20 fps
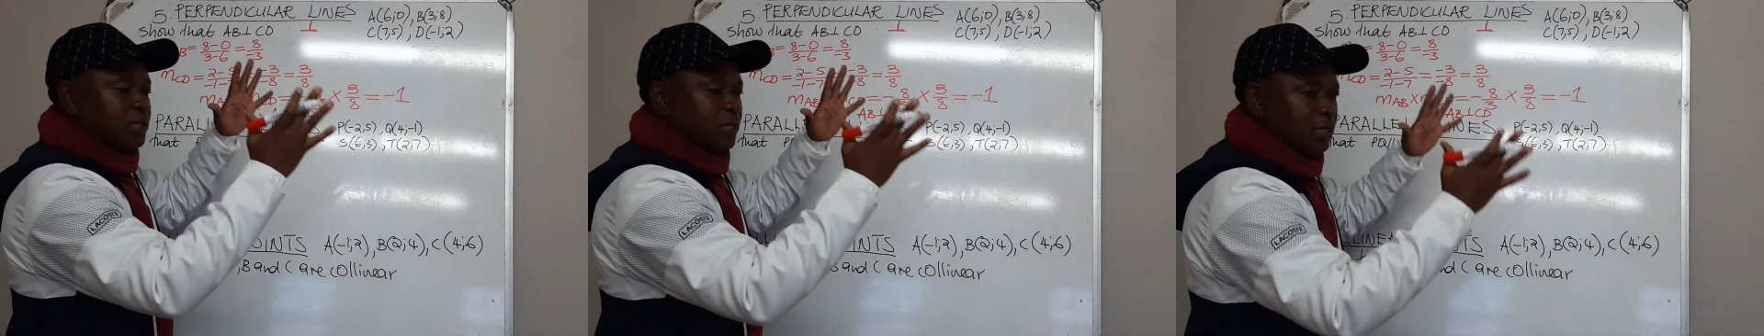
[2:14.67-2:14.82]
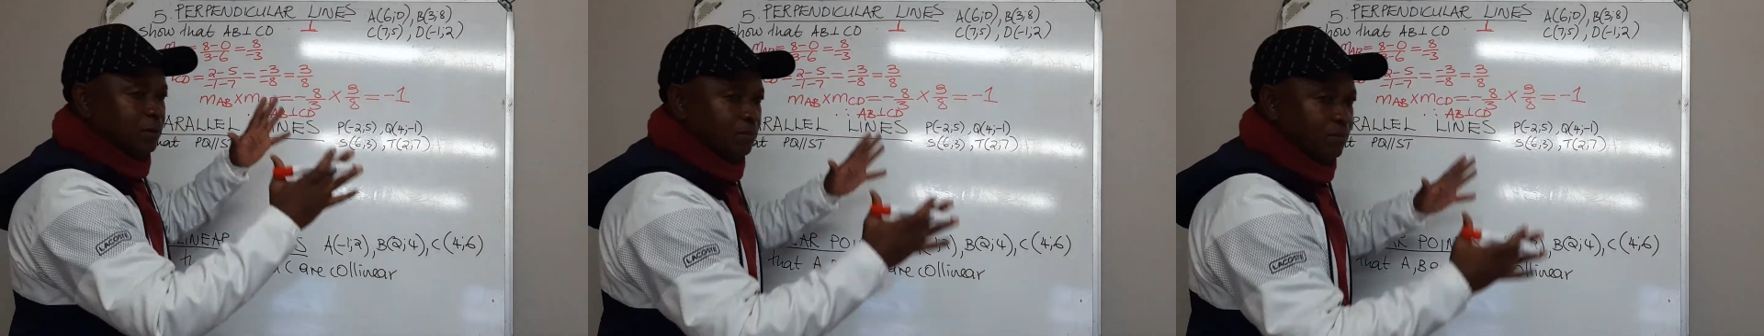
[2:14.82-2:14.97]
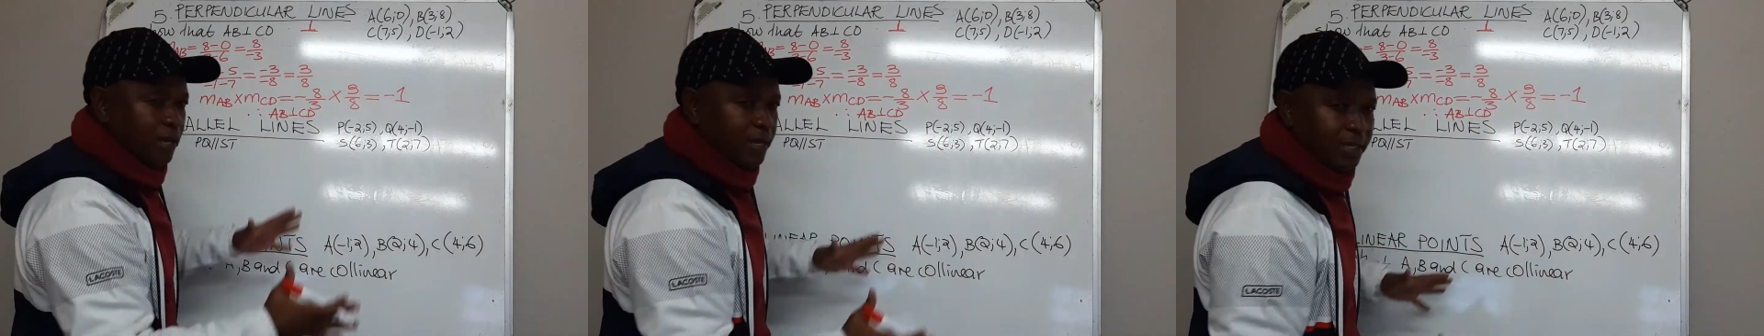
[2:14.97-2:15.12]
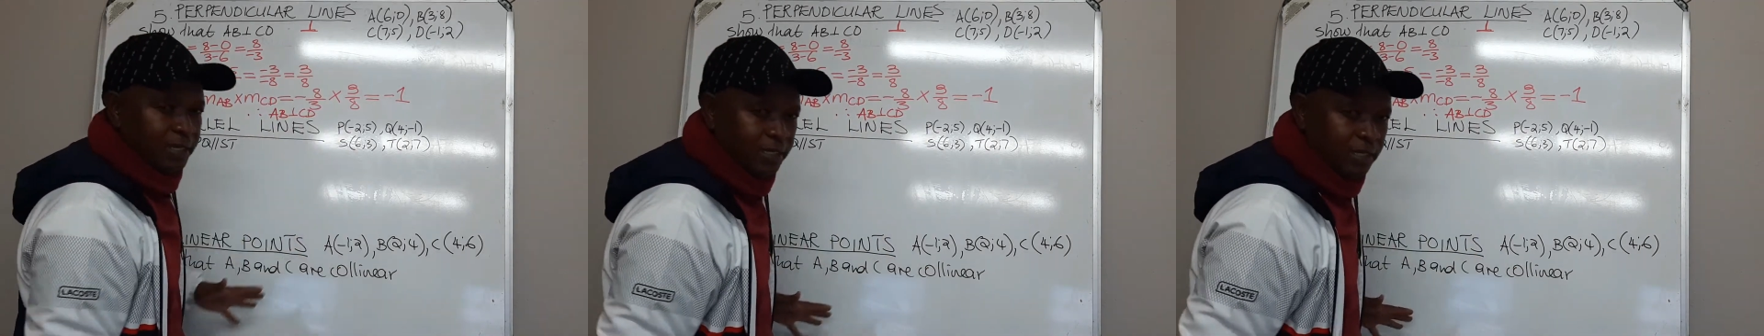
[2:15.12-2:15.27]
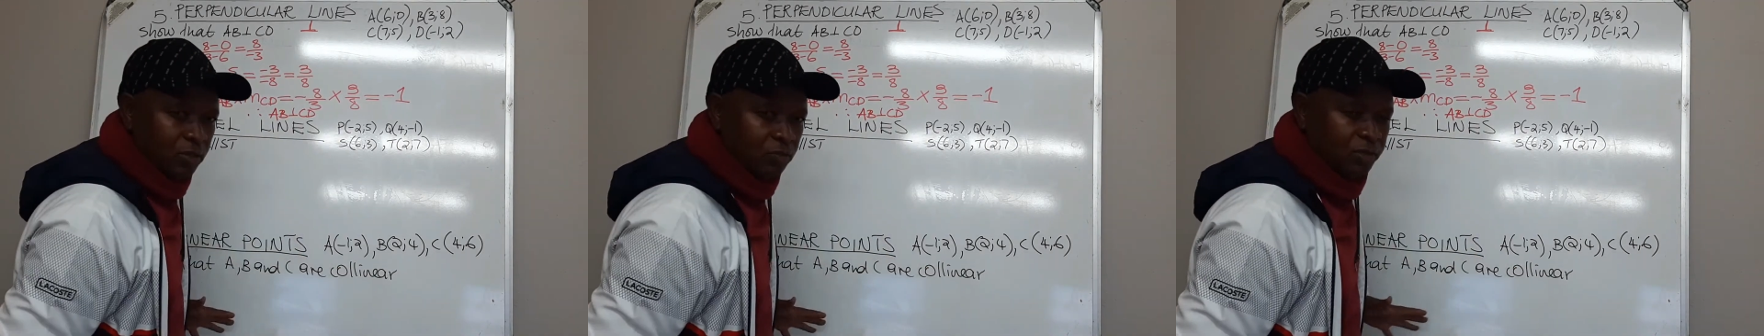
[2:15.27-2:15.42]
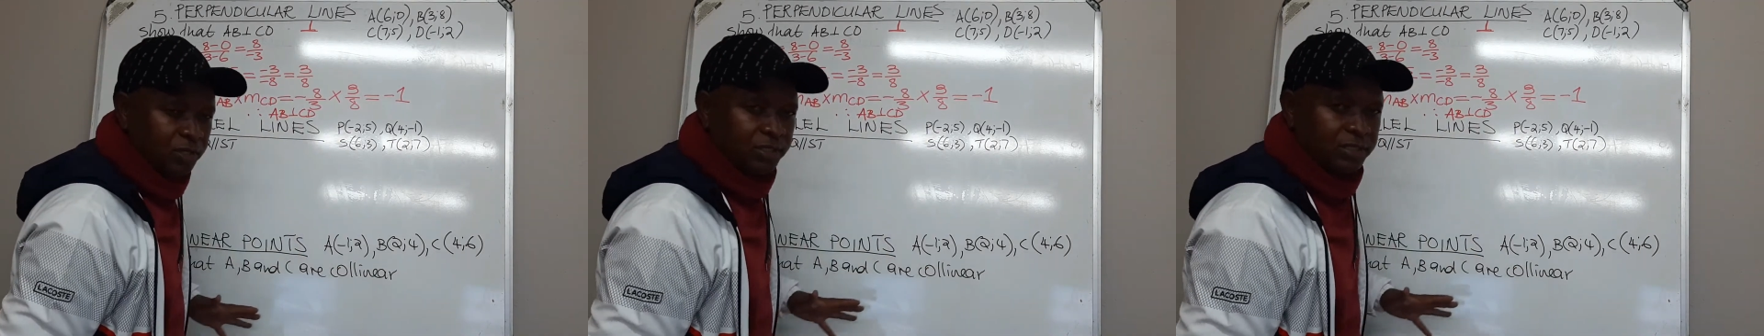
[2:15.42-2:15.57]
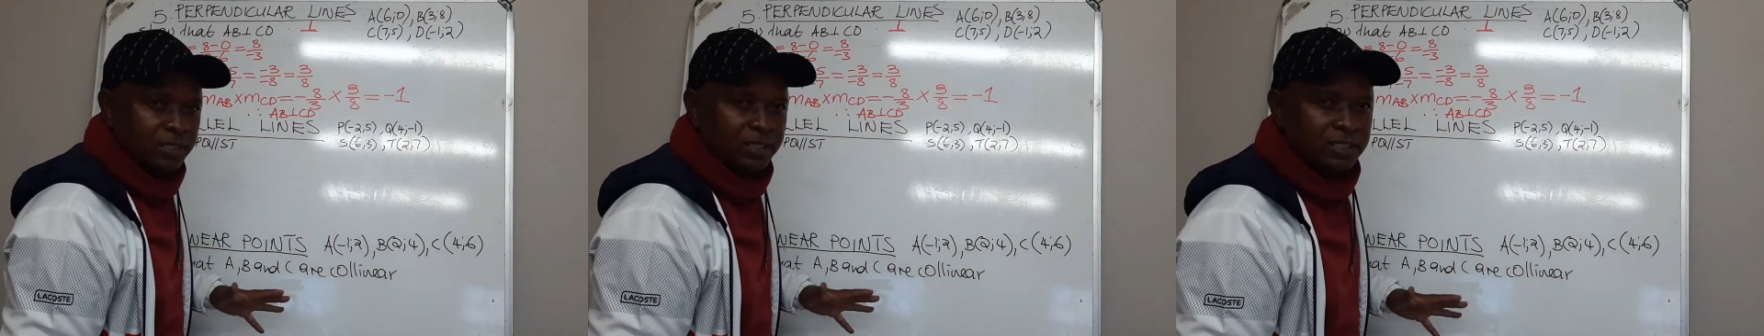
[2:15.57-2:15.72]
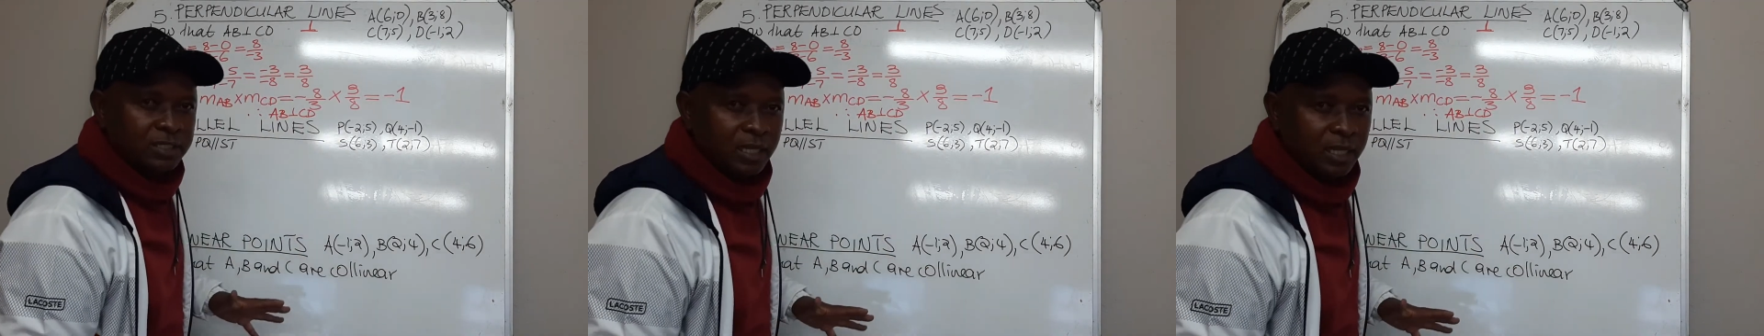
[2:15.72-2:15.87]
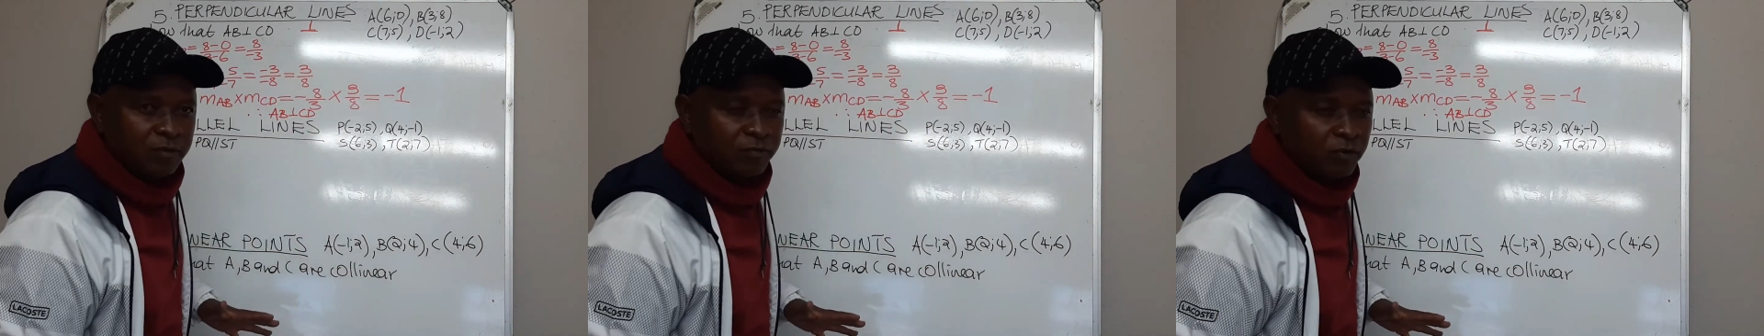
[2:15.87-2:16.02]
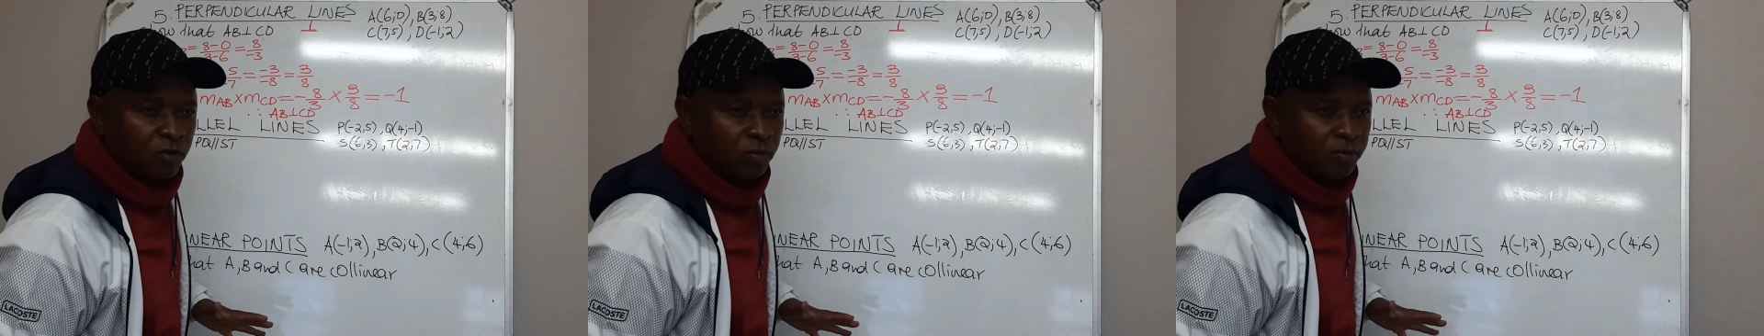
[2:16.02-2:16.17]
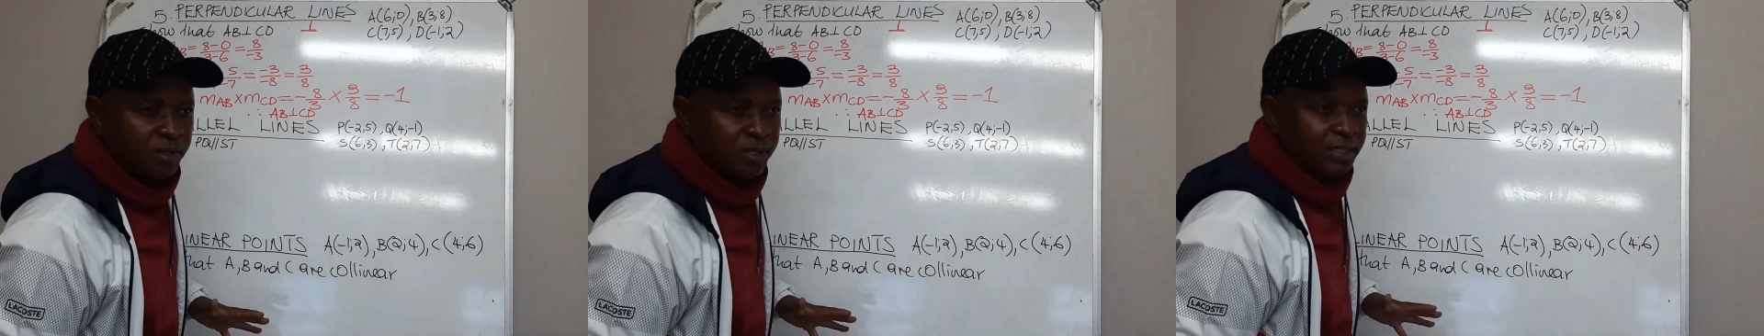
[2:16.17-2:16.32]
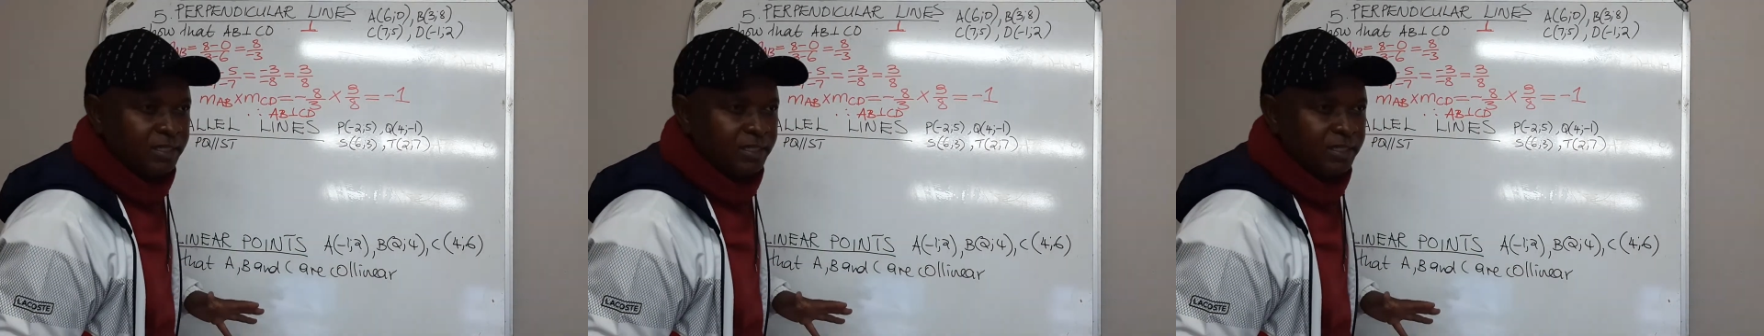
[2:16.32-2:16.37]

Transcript: remain equidistant from